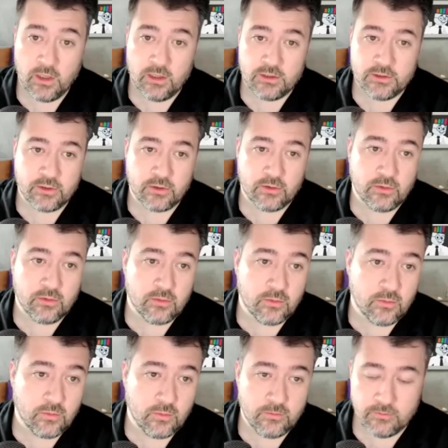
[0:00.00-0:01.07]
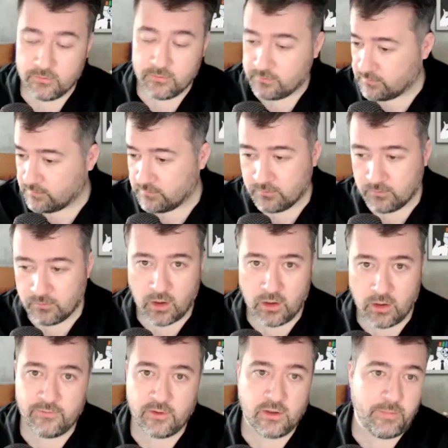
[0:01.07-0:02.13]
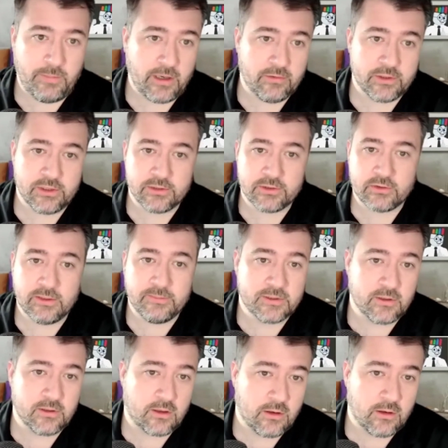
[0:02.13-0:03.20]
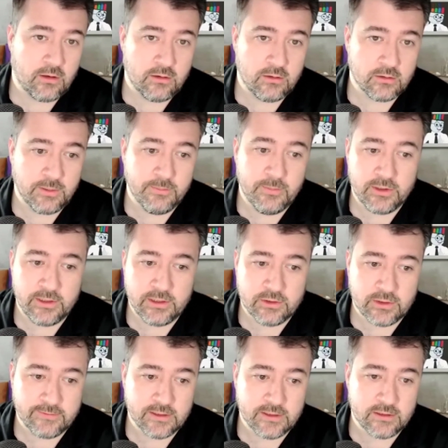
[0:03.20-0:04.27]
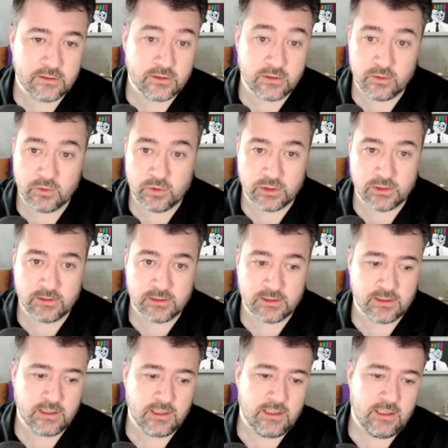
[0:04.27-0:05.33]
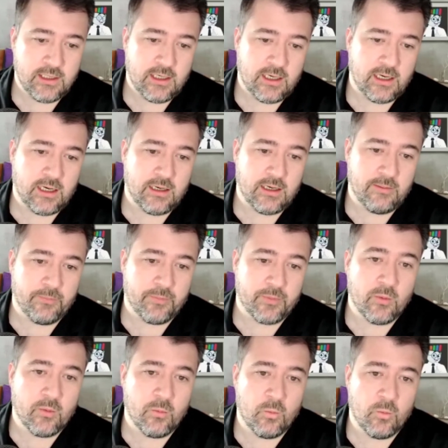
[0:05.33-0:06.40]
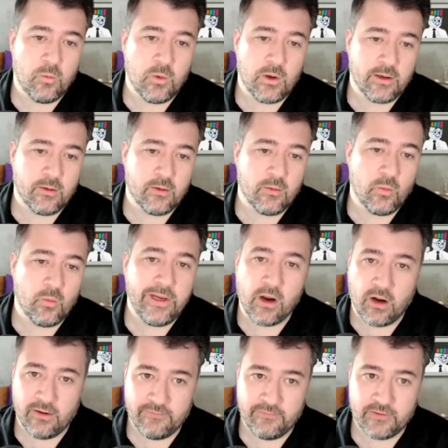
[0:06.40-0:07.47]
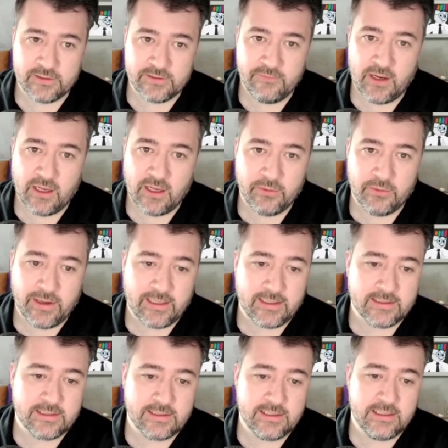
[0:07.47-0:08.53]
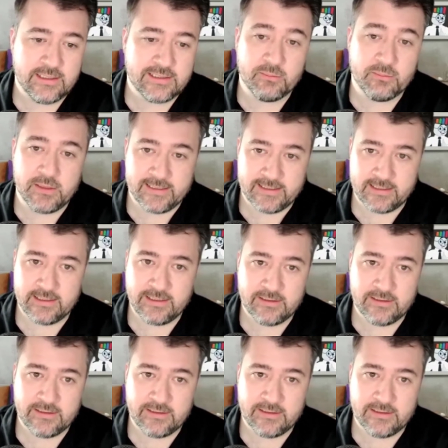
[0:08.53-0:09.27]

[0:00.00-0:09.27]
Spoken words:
So all of our PowerShell scripts are all community-driven solutions. What we offer as a value add is the simplicity